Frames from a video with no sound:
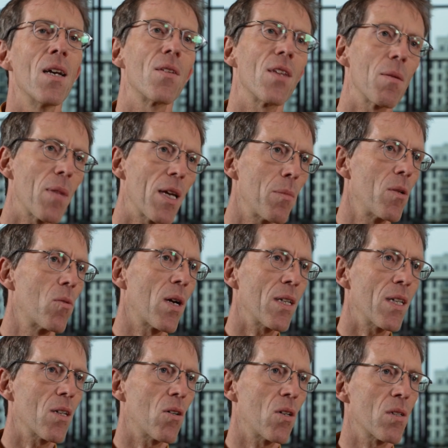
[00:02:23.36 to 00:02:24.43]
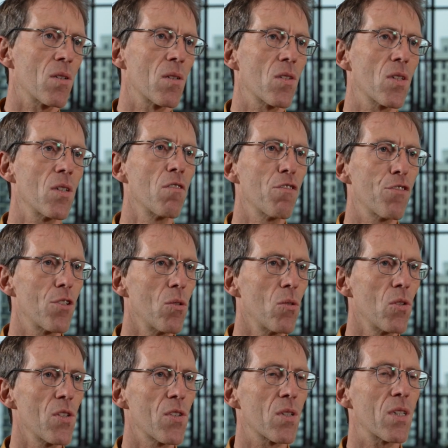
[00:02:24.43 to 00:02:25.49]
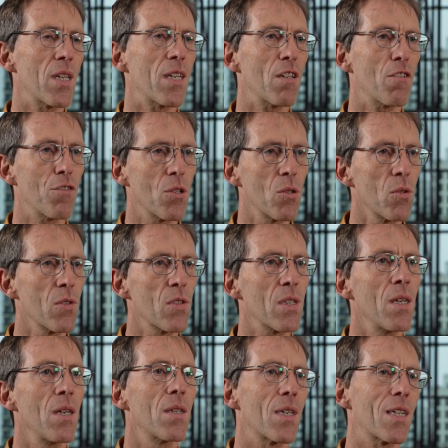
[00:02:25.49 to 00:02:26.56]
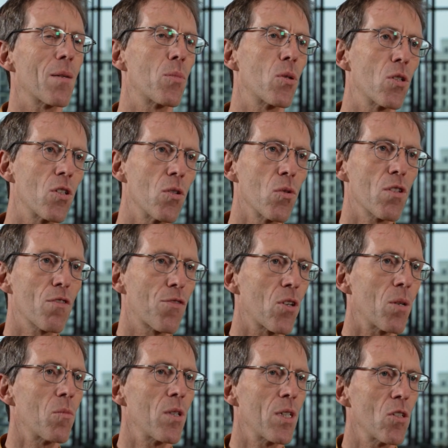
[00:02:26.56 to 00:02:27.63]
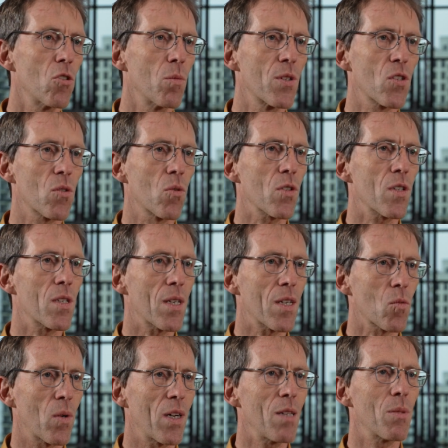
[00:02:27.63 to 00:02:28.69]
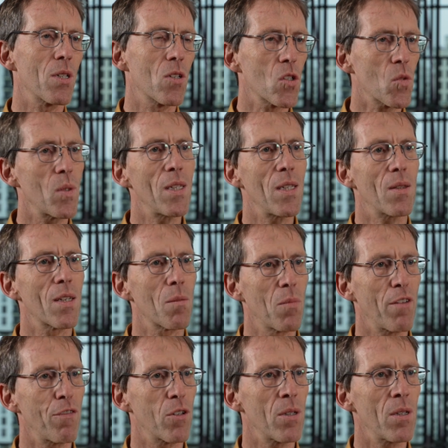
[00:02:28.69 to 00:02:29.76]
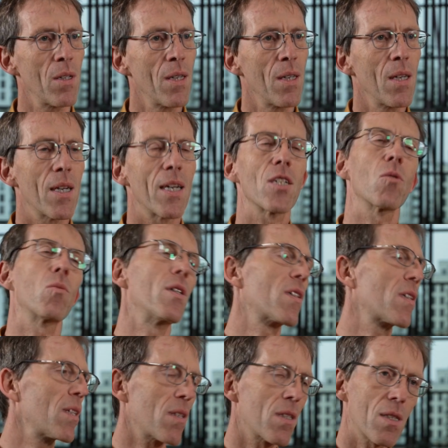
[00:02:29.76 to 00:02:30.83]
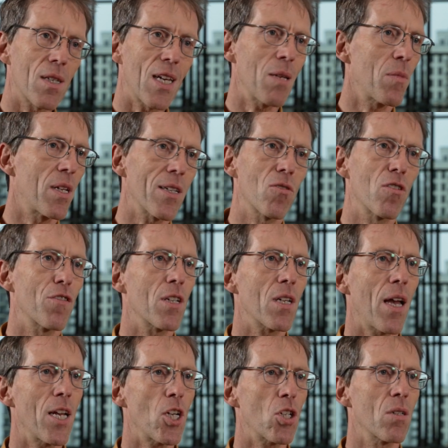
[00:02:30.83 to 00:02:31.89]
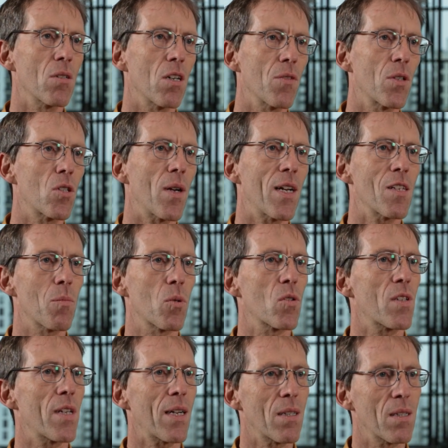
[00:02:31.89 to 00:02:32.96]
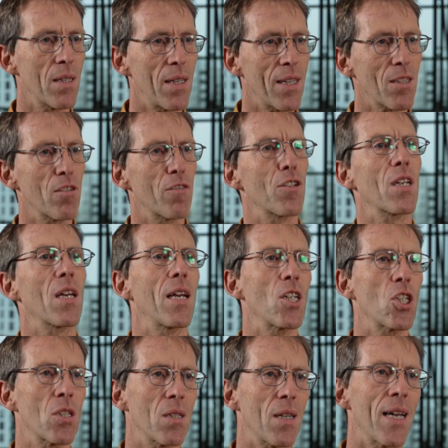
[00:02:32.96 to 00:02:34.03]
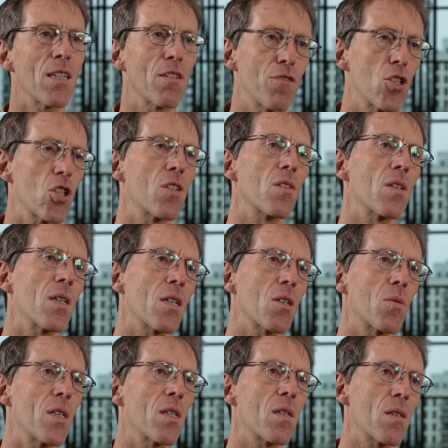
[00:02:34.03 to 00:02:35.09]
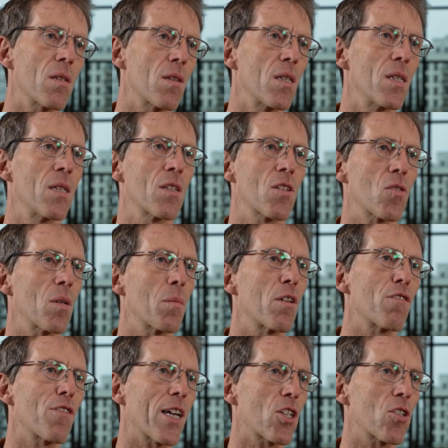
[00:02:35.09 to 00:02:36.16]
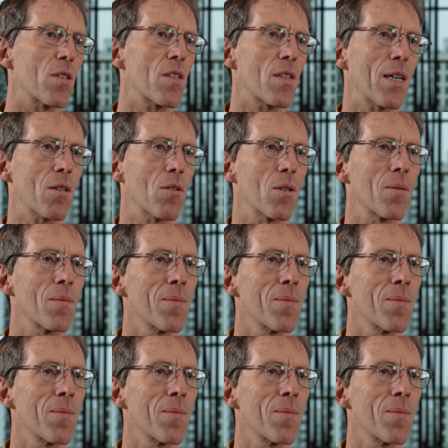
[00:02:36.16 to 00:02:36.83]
They may be running on synthetic fuels that are produced from renewable sources as well, because we need that buffer. And you will see the same electrification of the transport sector, electrification and efficiency increases in the industry and manufacturing sector.